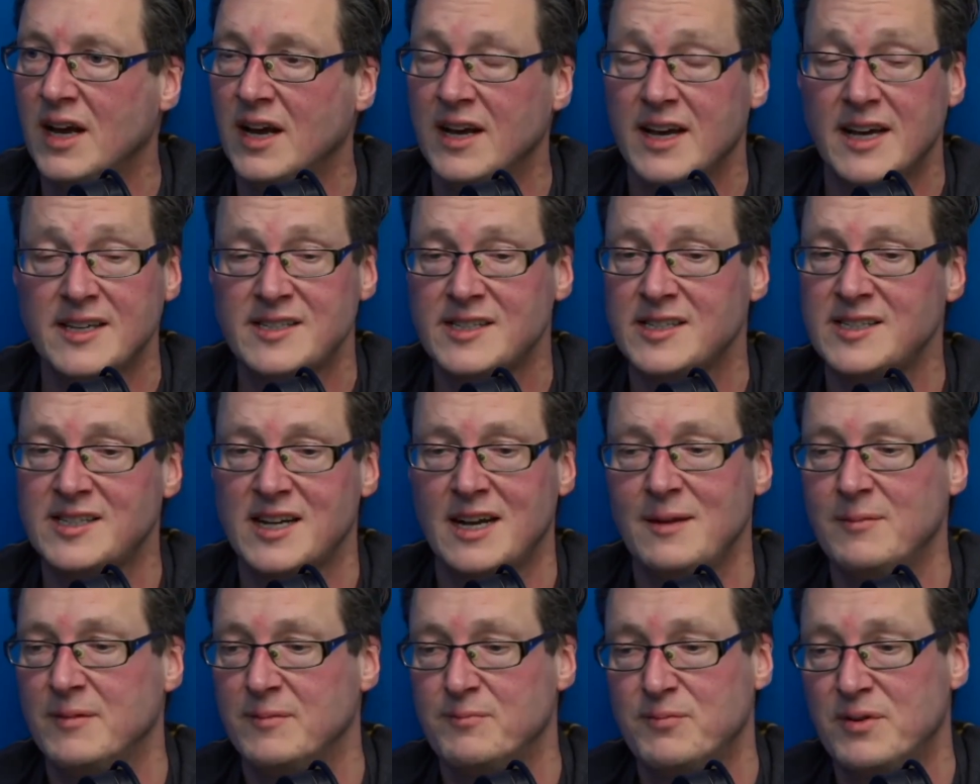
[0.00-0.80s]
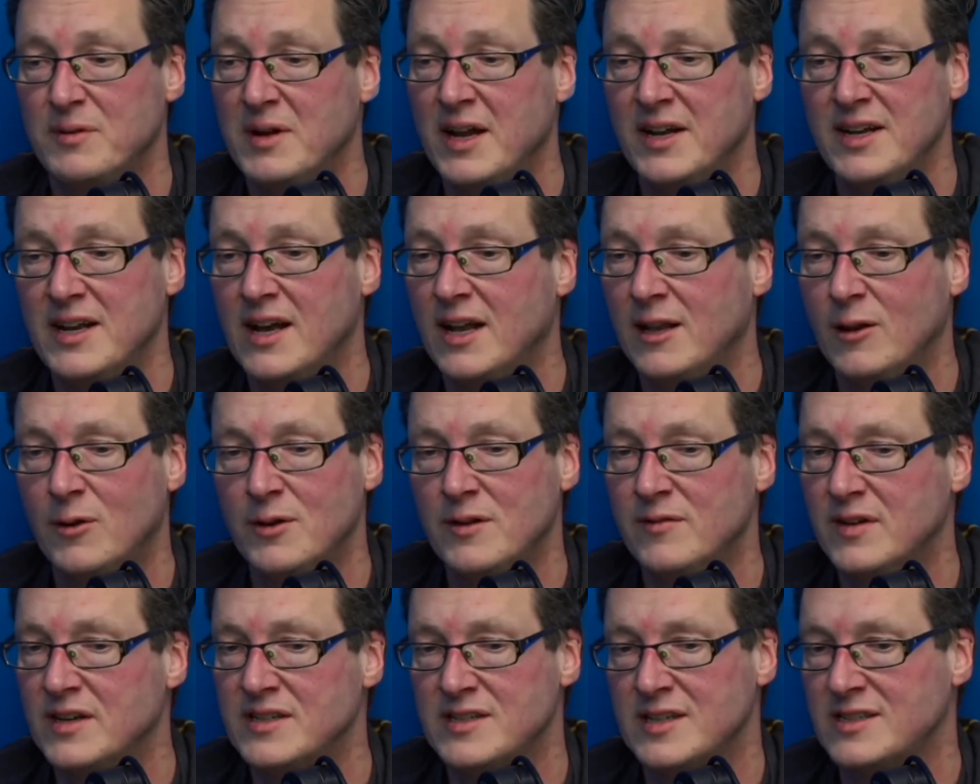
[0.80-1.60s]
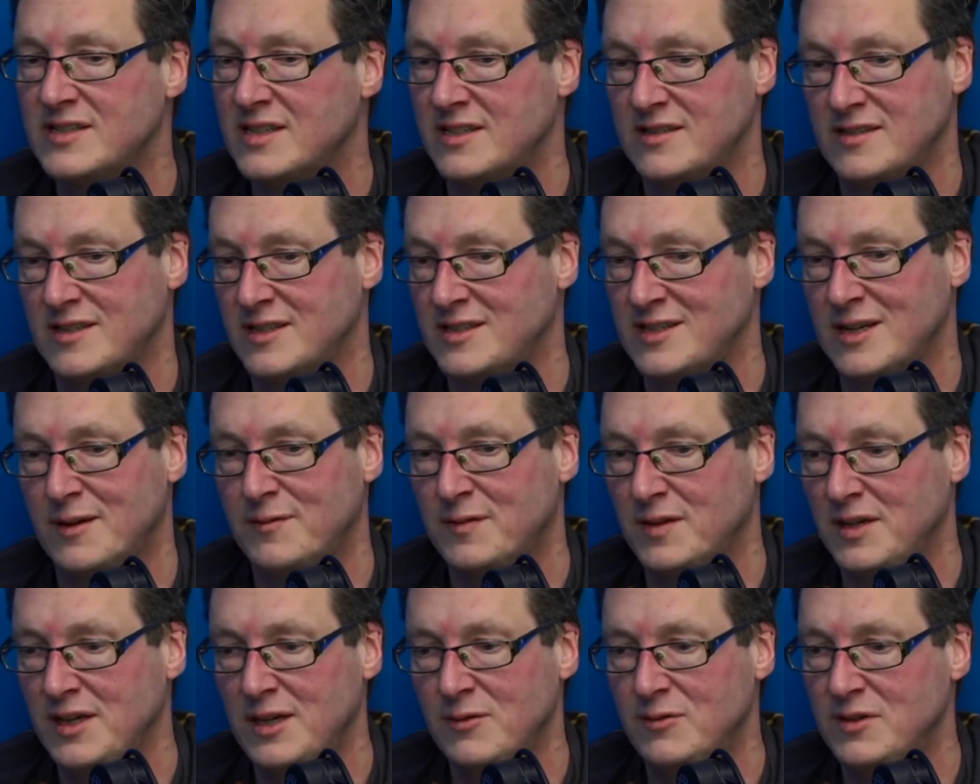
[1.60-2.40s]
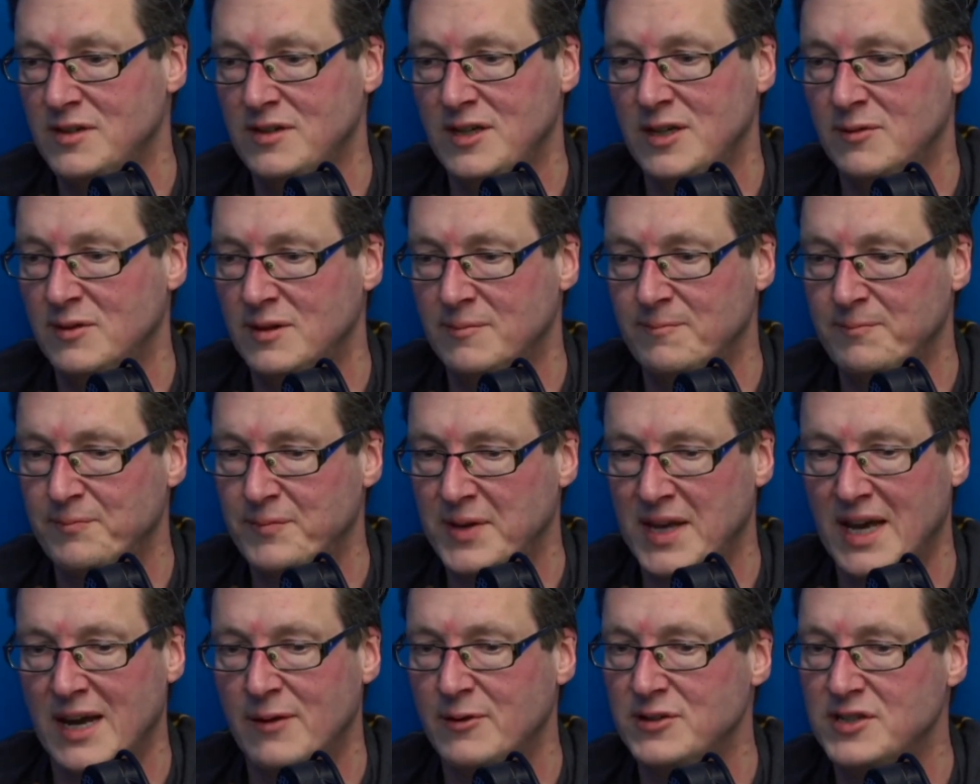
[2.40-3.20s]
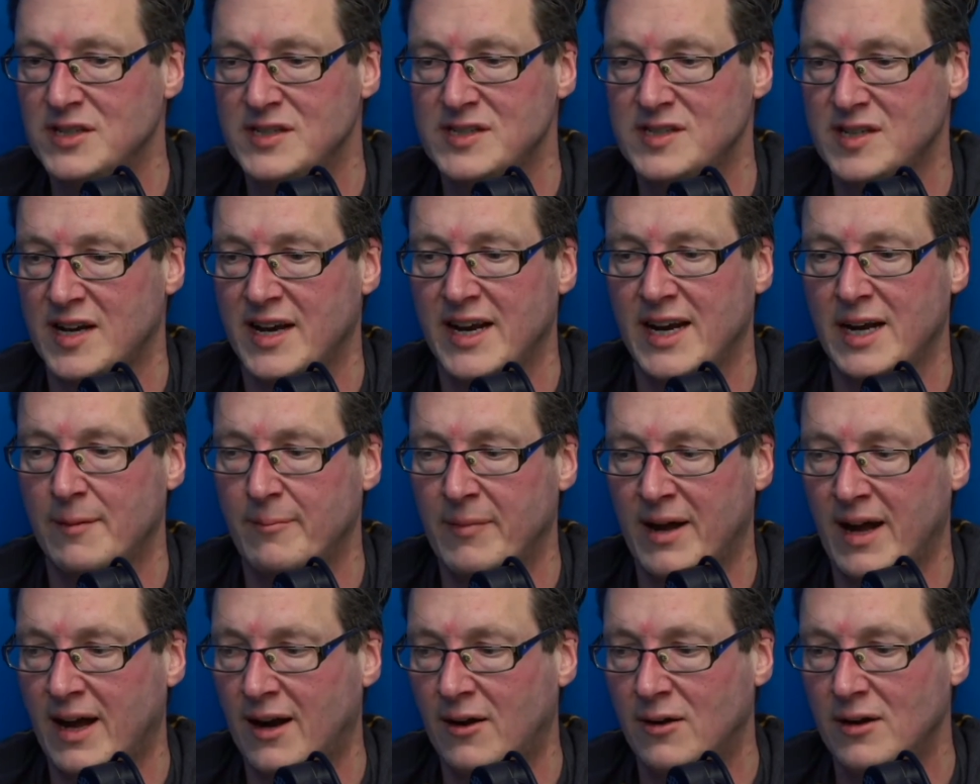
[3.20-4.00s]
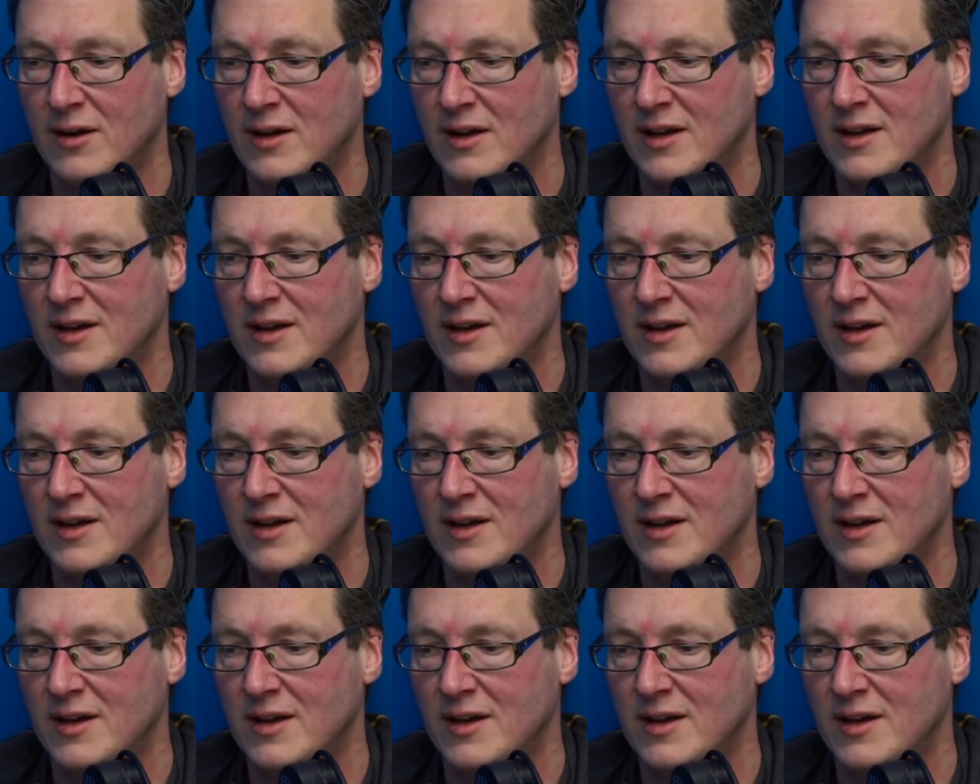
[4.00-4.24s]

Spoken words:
It's the same, and a lot of it's the stuff that you and Pierre were just saying about.